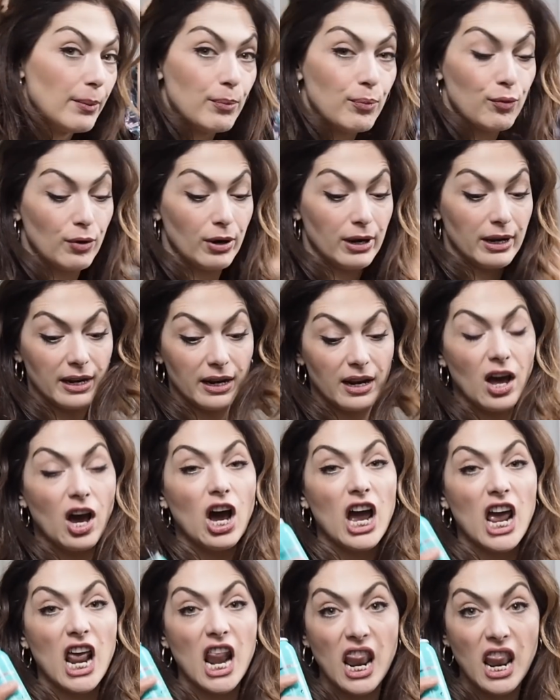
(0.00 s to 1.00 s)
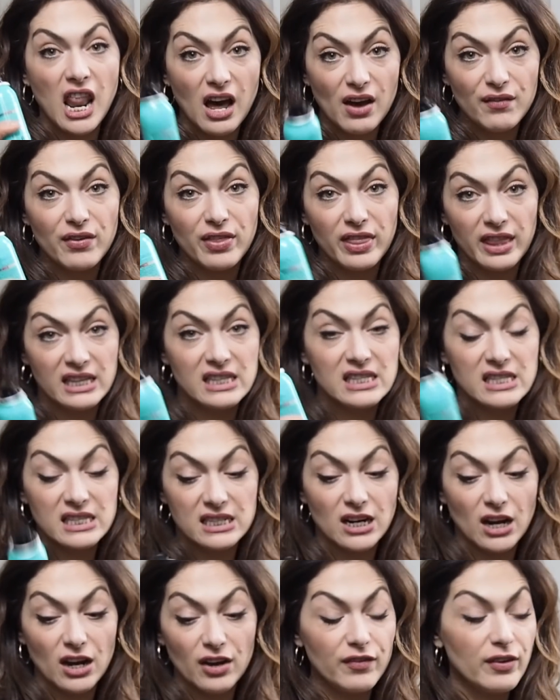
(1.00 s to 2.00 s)
brilliant. I love this
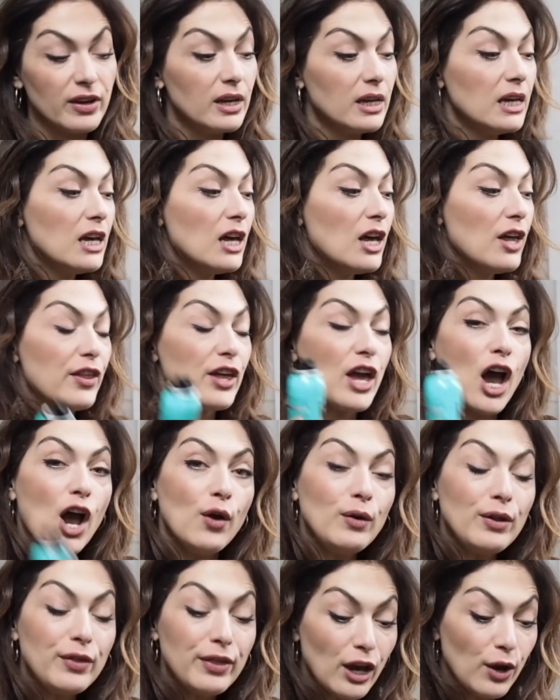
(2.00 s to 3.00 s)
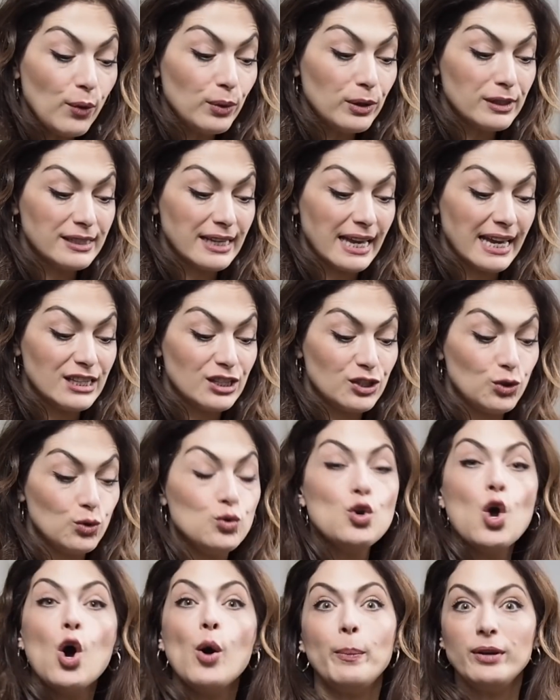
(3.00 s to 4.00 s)
stuff. The only thing I will say is do
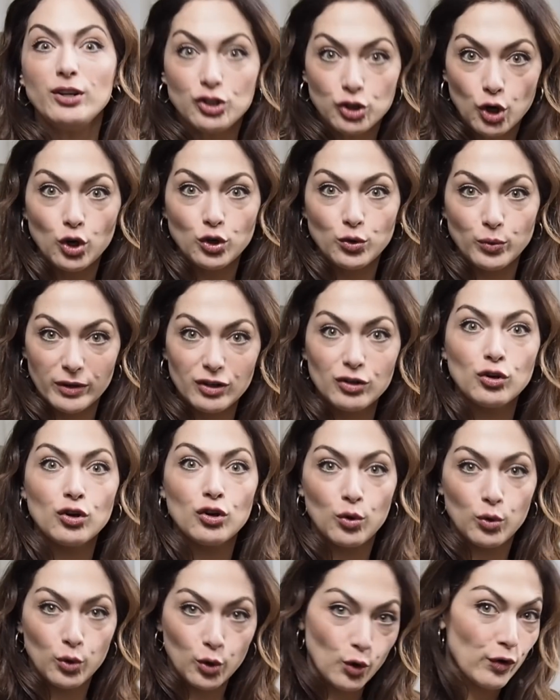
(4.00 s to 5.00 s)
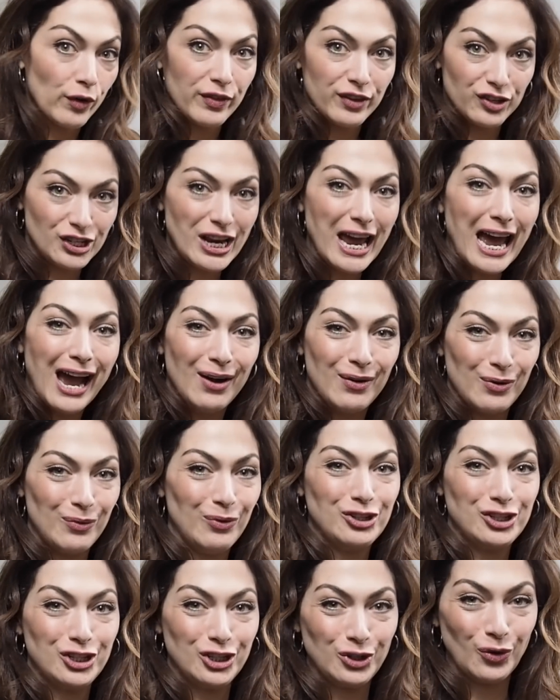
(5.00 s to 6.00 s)
not be shocked when you're in the shower
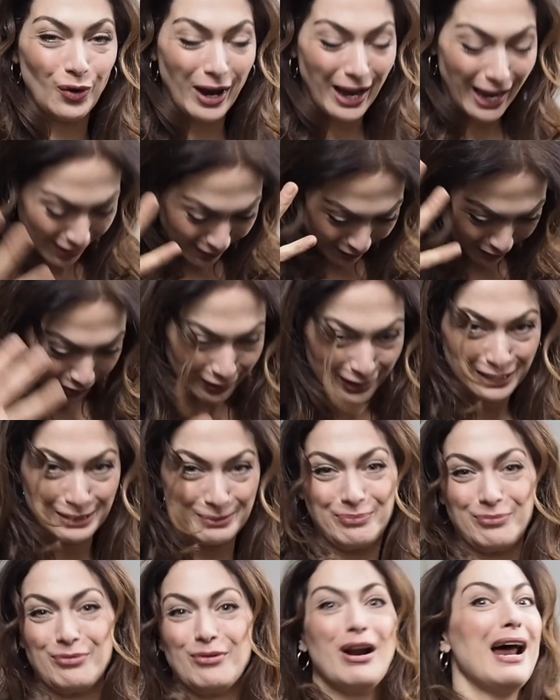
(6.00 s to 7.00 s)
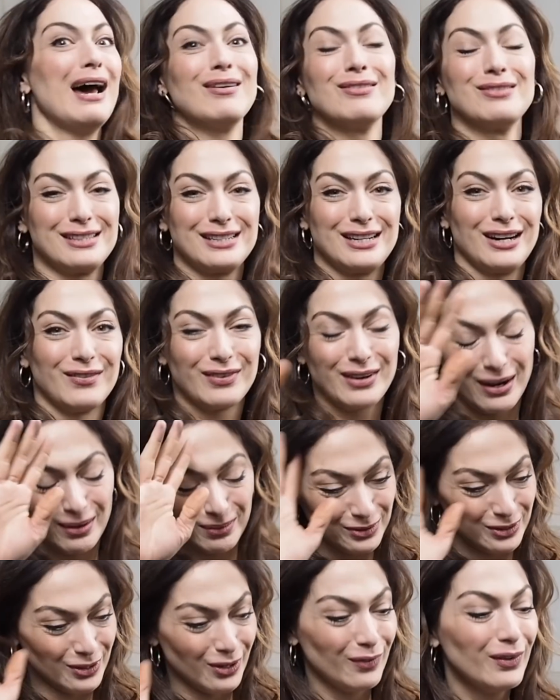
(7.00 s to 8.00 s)
washing your hair and all this brown stuff
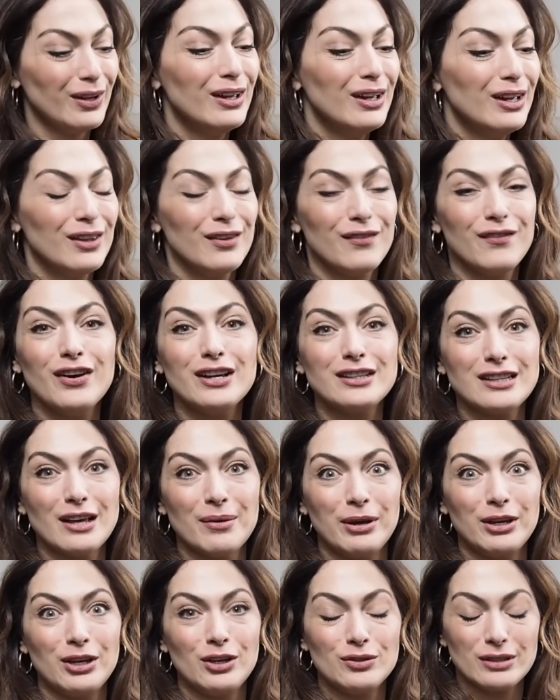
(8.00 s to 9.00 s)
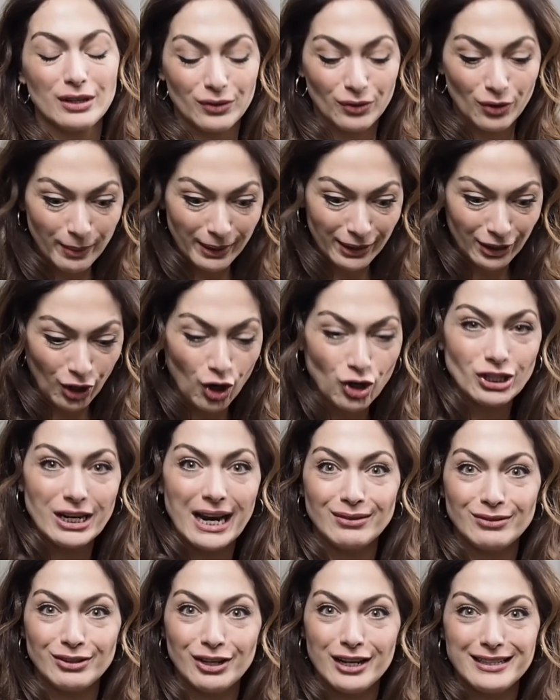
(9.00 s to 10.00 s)
comes off. First time I used it, I thought, oh my gosh,
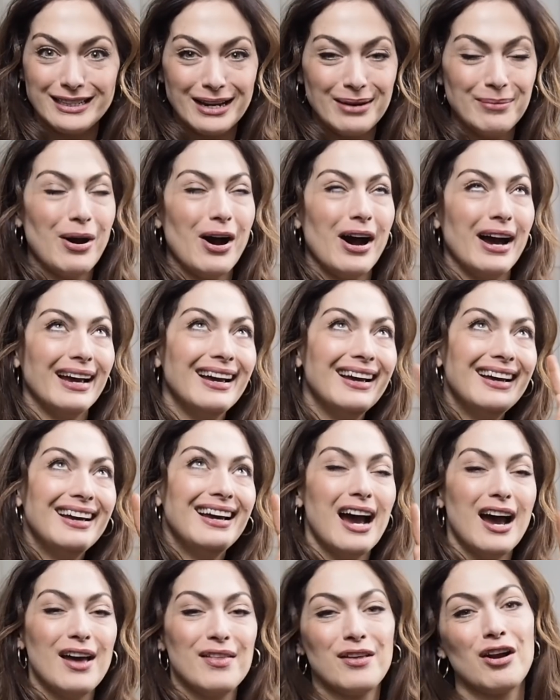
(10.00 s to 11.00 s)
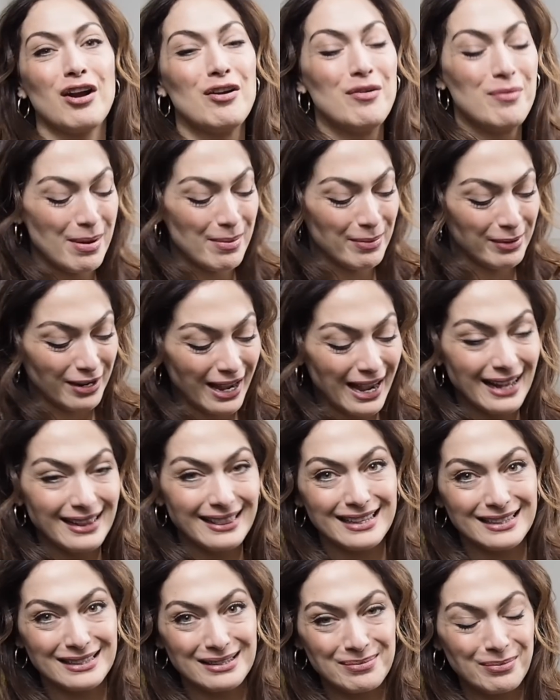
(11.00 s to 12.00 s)
how dirty am I? And then I remembered I had
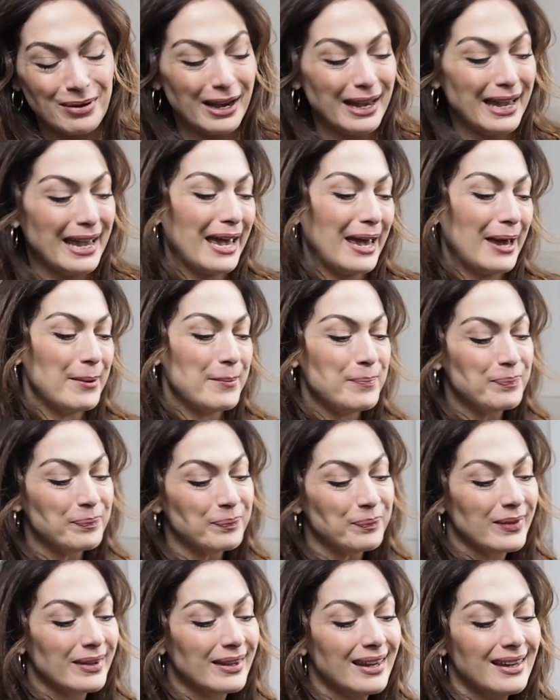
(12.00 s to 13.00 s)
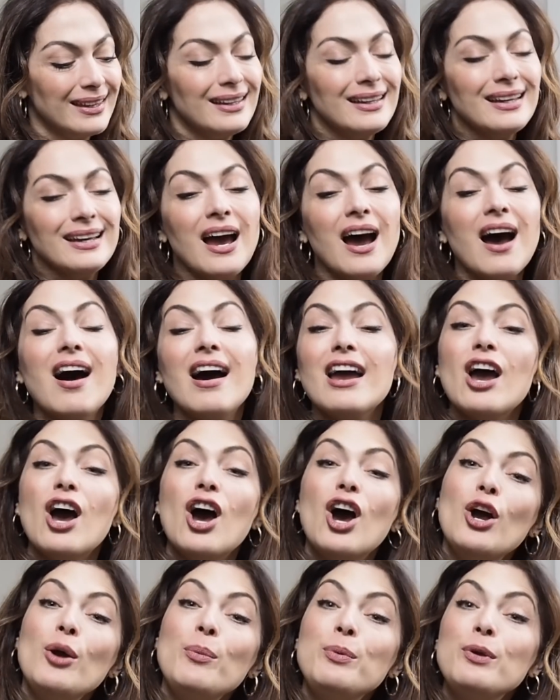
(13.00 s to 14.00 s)
this in my hair. I
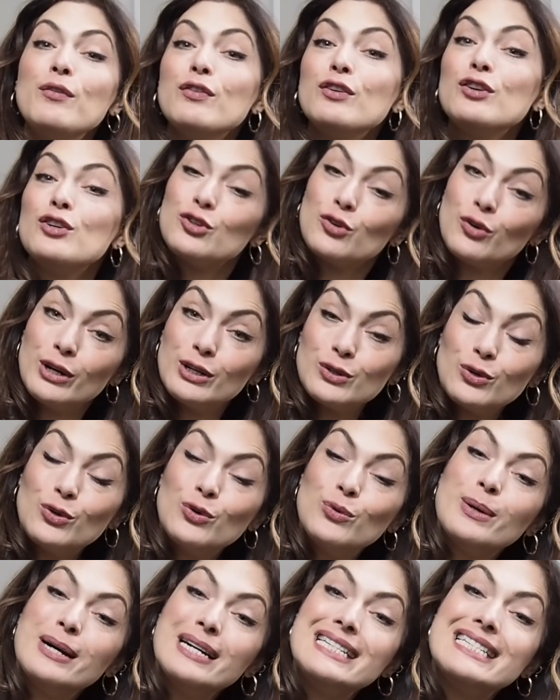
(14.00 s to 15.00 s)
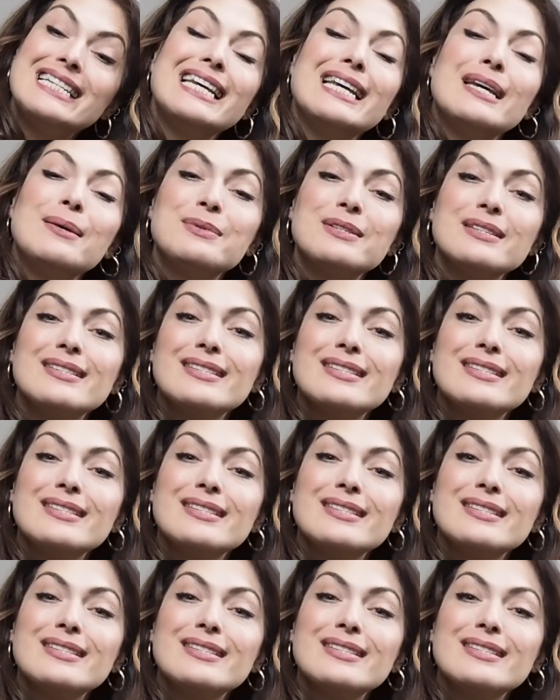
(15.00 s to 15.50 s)
hope you've enjoyed all my tips and